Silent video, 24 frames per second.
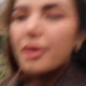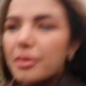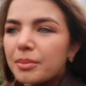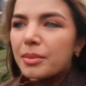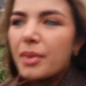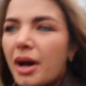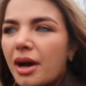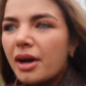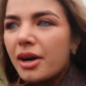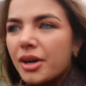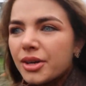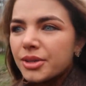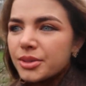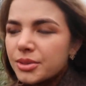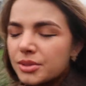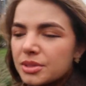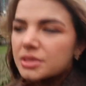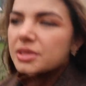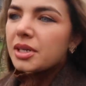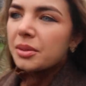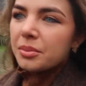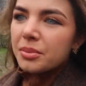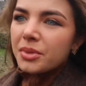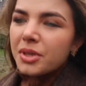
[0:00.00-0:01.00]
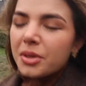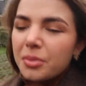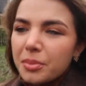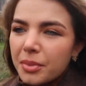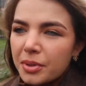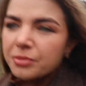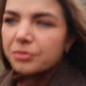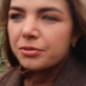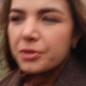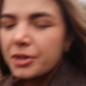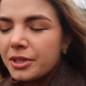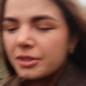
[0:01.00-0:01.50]
I'm out. I'm meeting
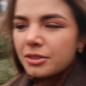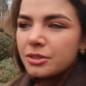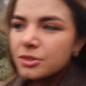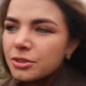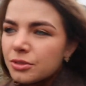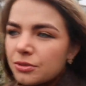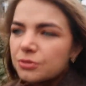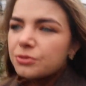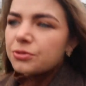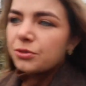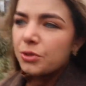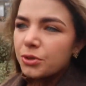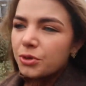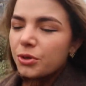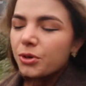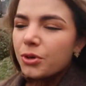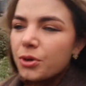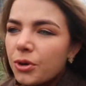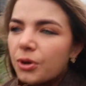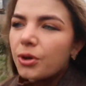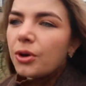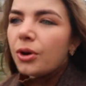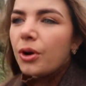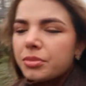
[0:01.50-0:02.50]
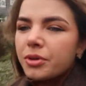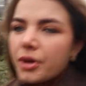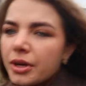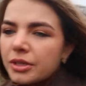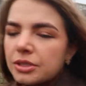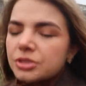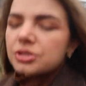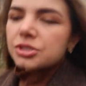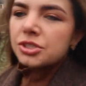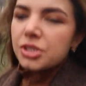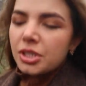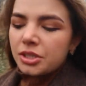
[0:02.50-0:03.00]
my friend for
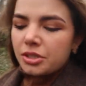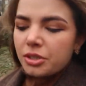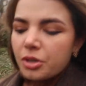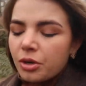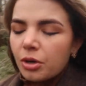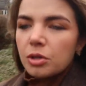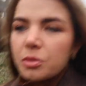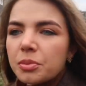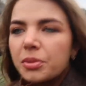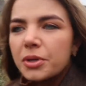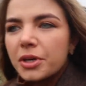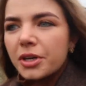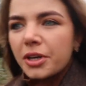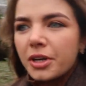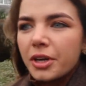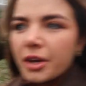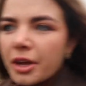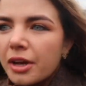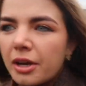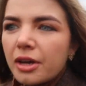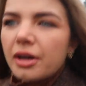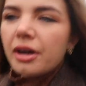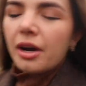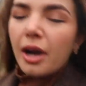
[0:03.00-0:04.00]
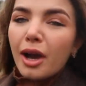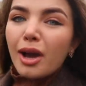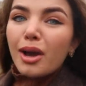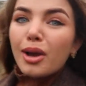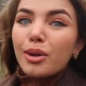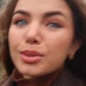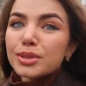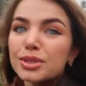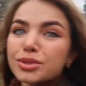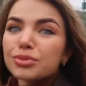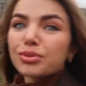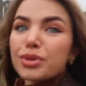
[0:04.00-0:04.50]
brunch at Colbert. I
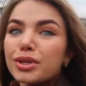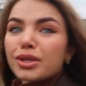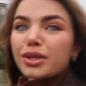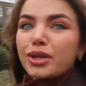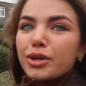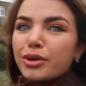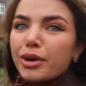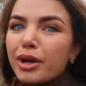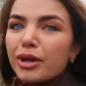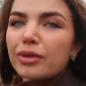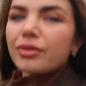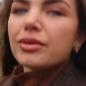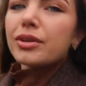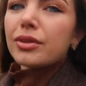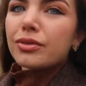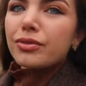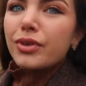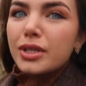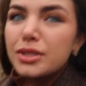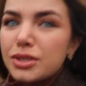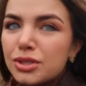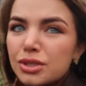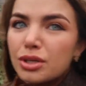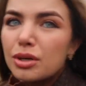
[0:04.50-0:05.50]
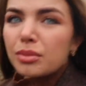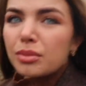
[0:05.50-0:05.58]
was really craving a French